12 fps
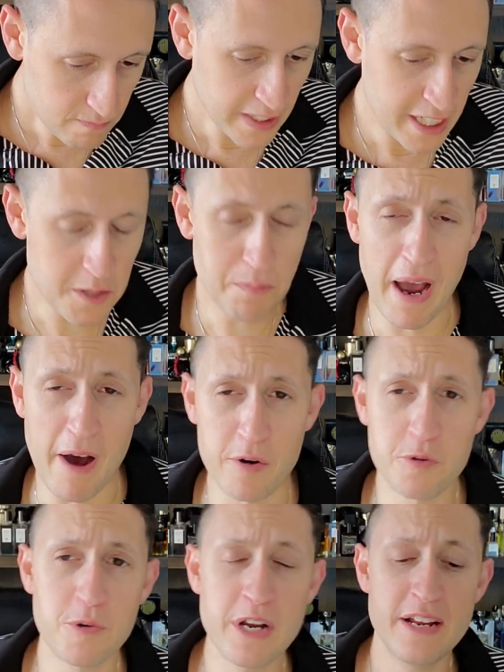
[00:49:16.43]
It's
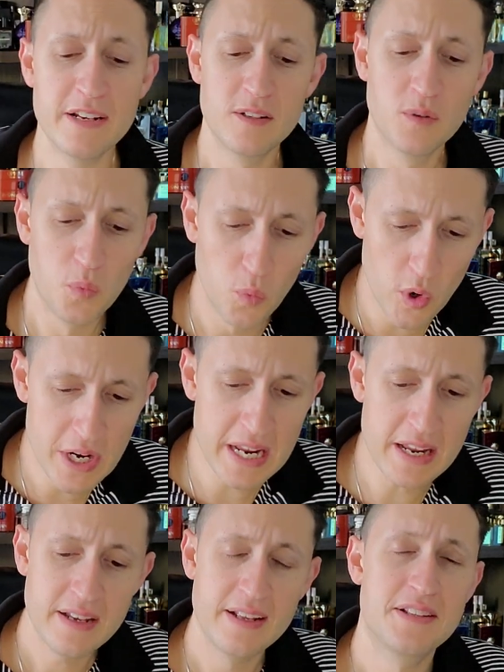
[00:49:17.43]
powdery,
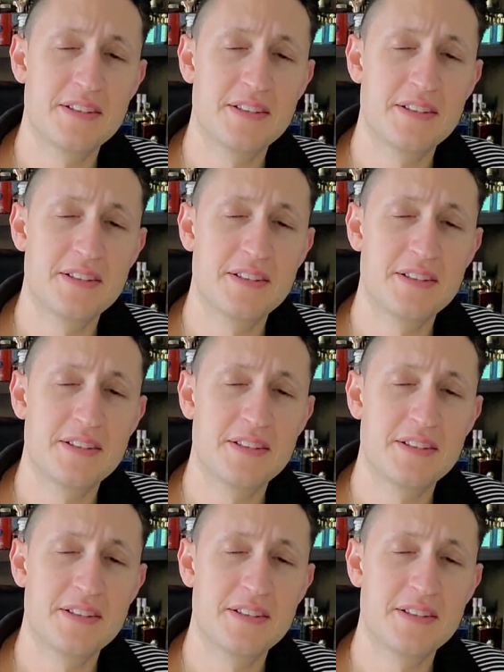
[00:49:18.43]
woody.